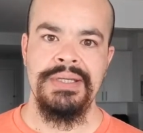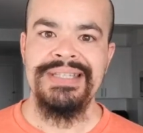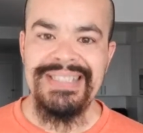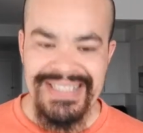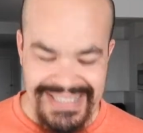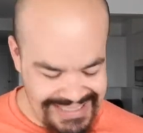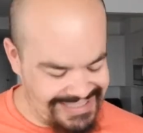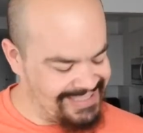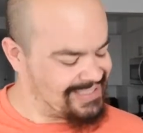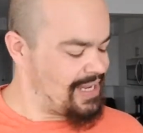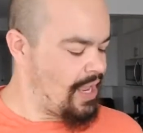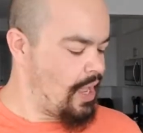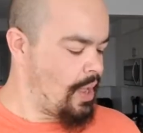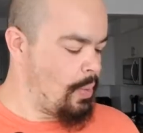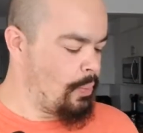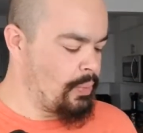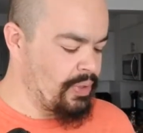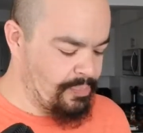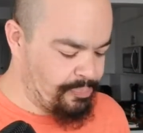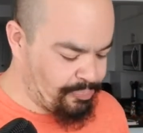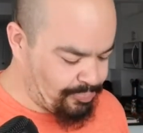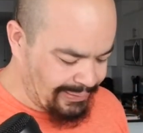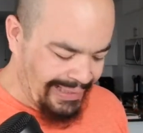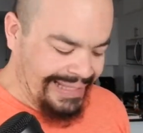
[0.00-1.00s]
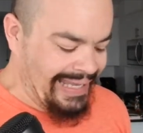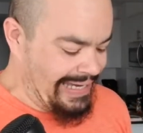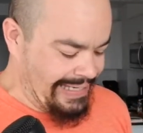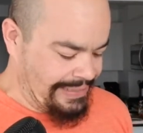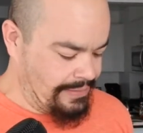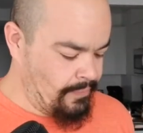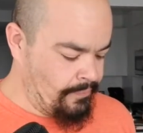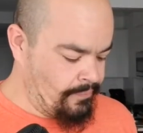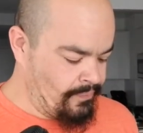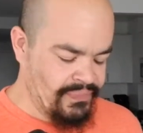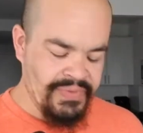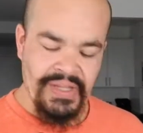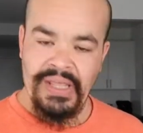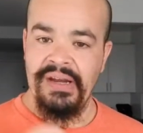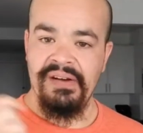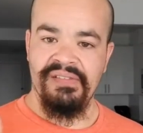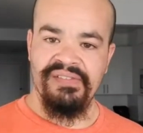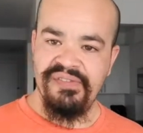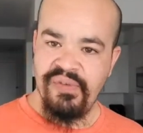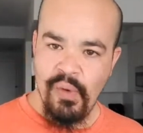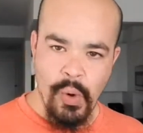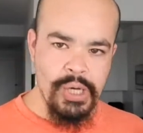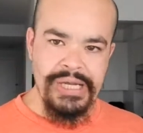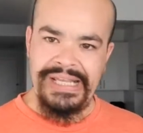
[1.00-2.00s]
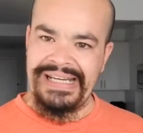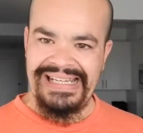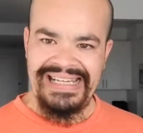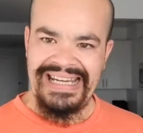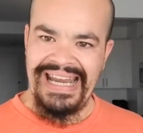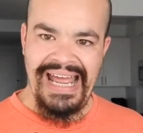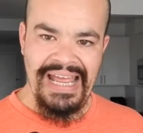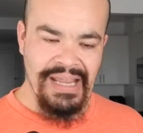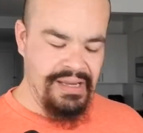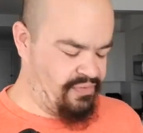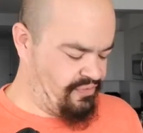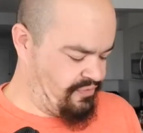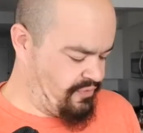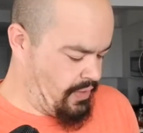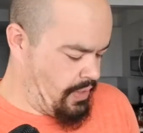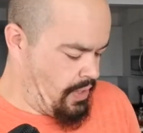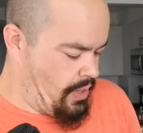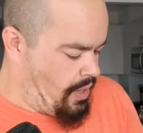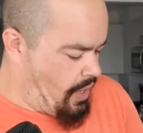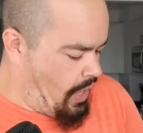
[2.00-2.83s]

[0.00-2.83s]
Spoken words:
Sit down with a plate and a fork and a knife,